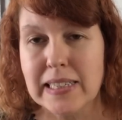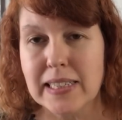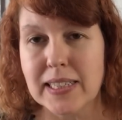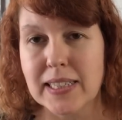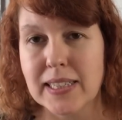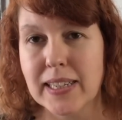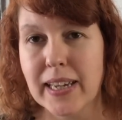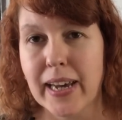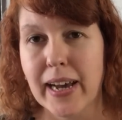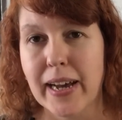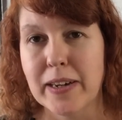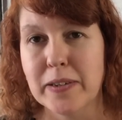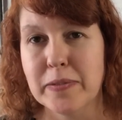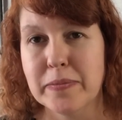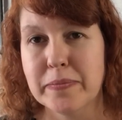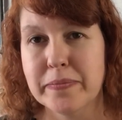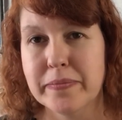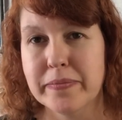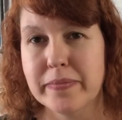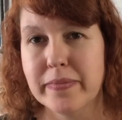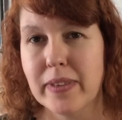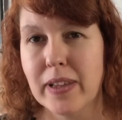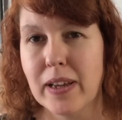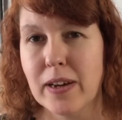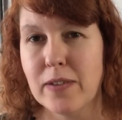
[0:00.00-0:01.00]
yeah,
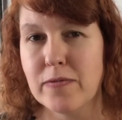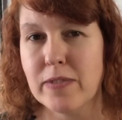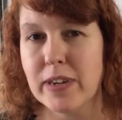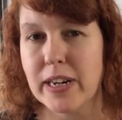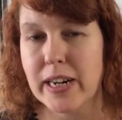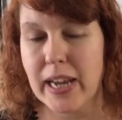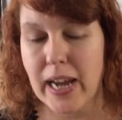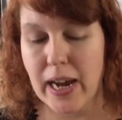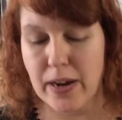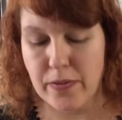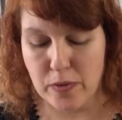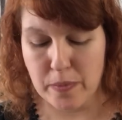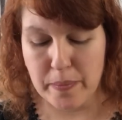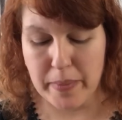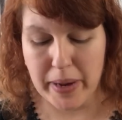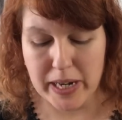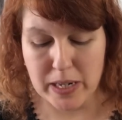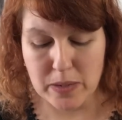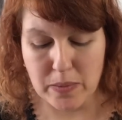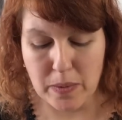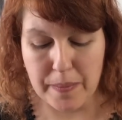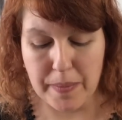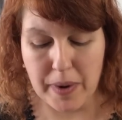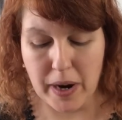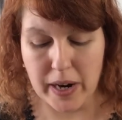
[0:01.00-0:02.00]
I really haven't made
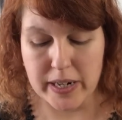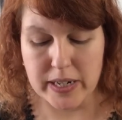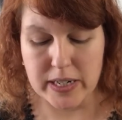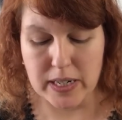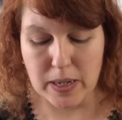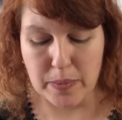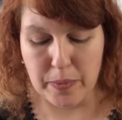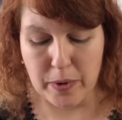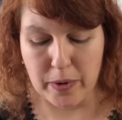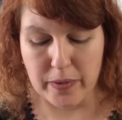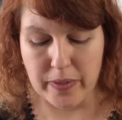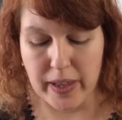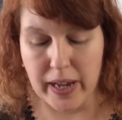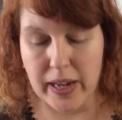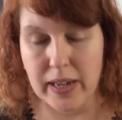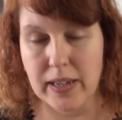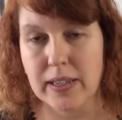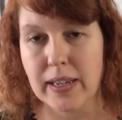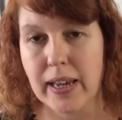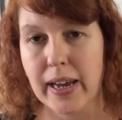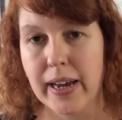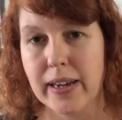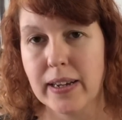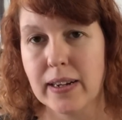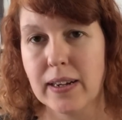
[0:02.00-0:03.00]
my mind up on that
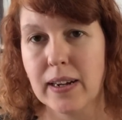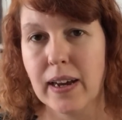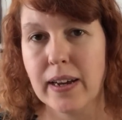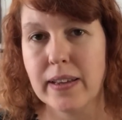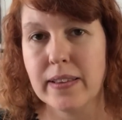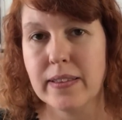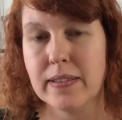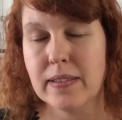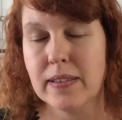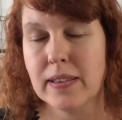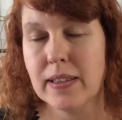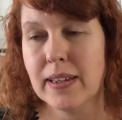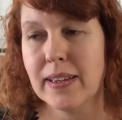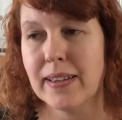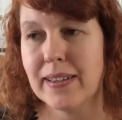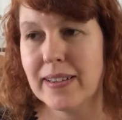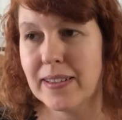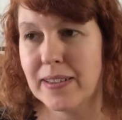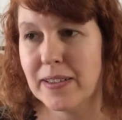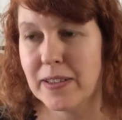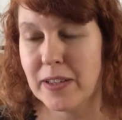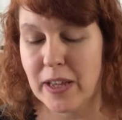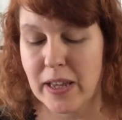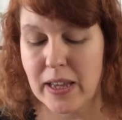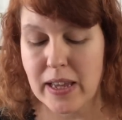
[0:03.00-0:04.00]
yet.
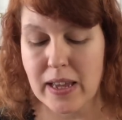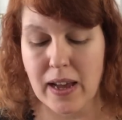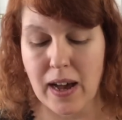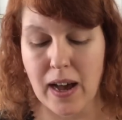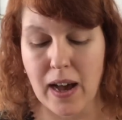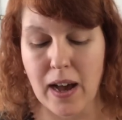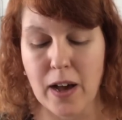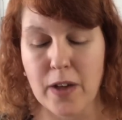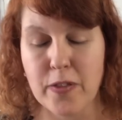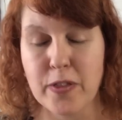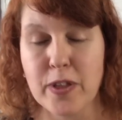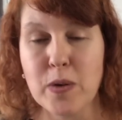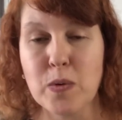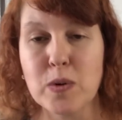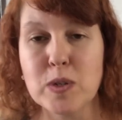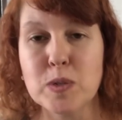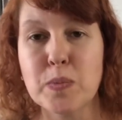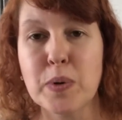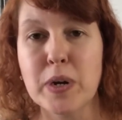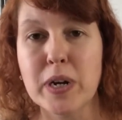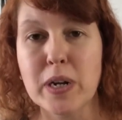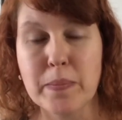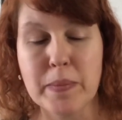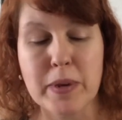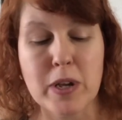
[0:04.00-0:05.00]
I think what's
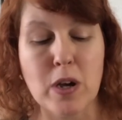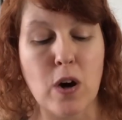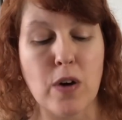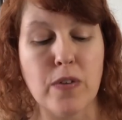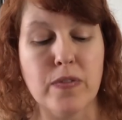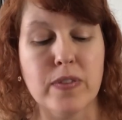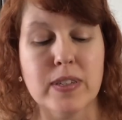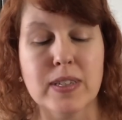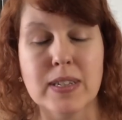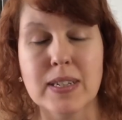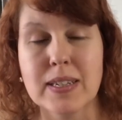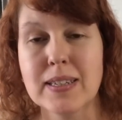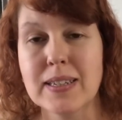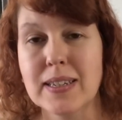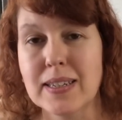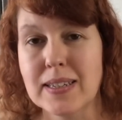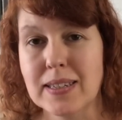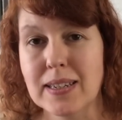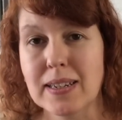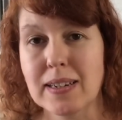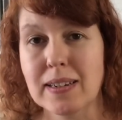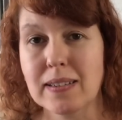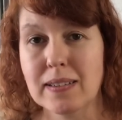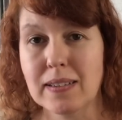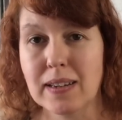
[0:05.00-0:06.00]
putting me off is this
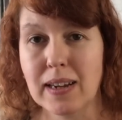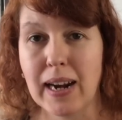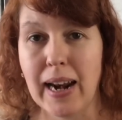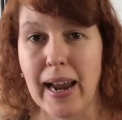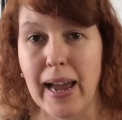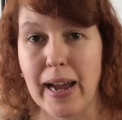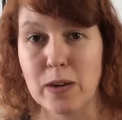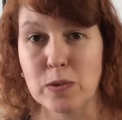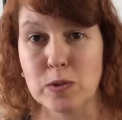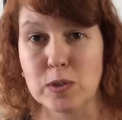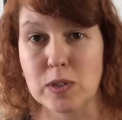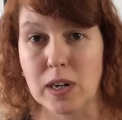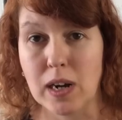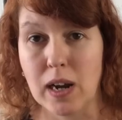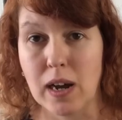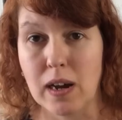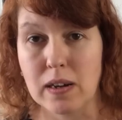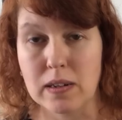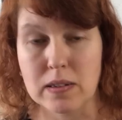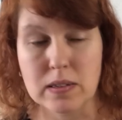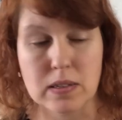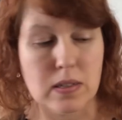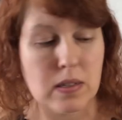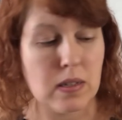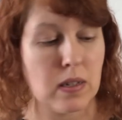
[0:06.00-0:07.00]
isn't cloud
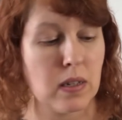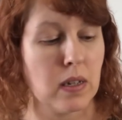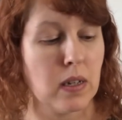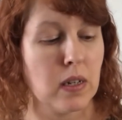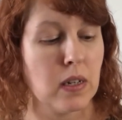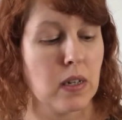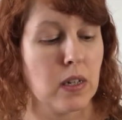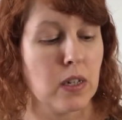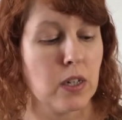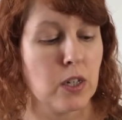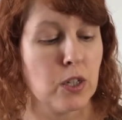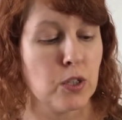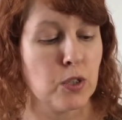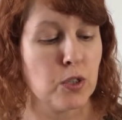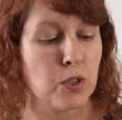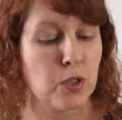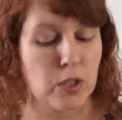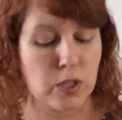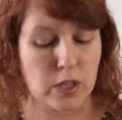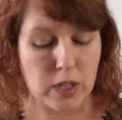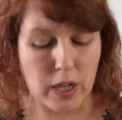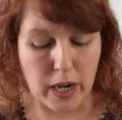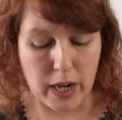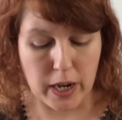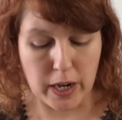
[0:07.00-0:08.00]
glass.
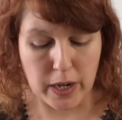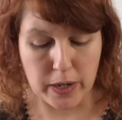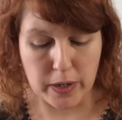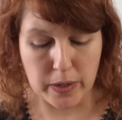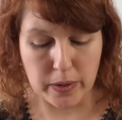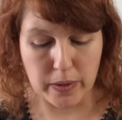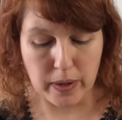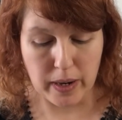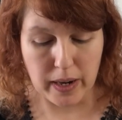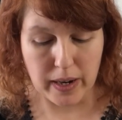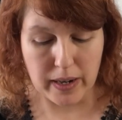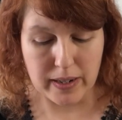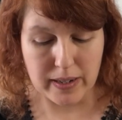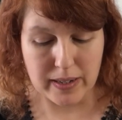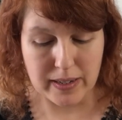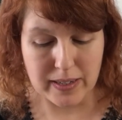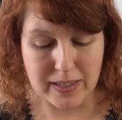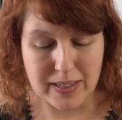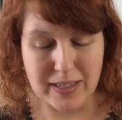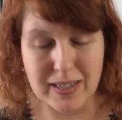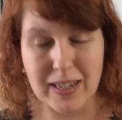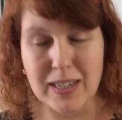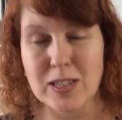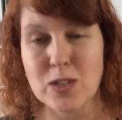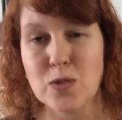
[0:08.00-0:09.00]
So it
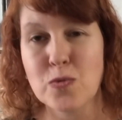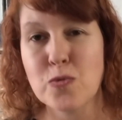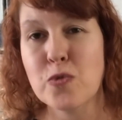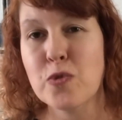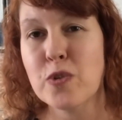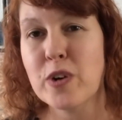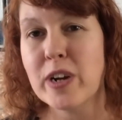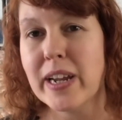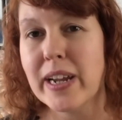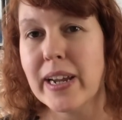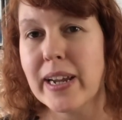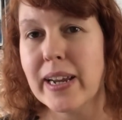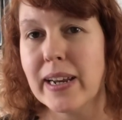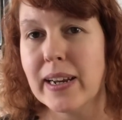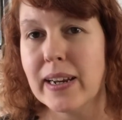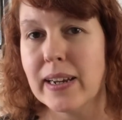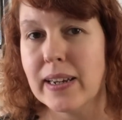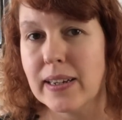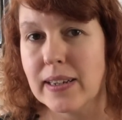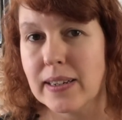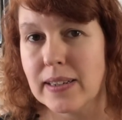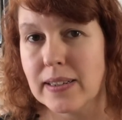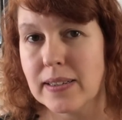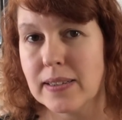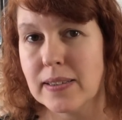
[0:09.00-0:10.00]
doesn't
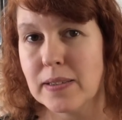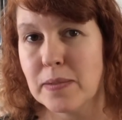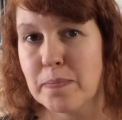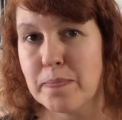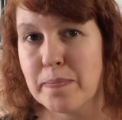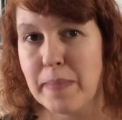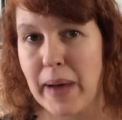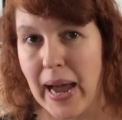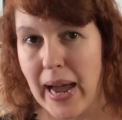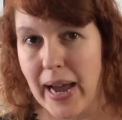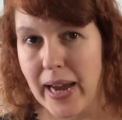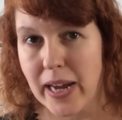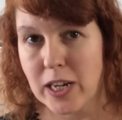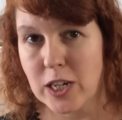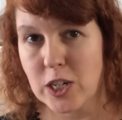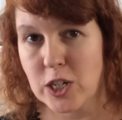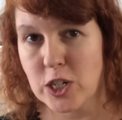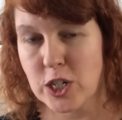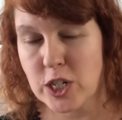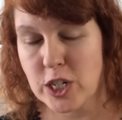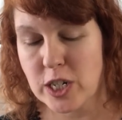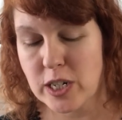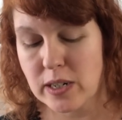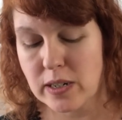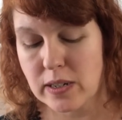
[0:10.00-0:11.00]
really
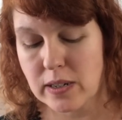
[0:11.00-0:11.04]
match,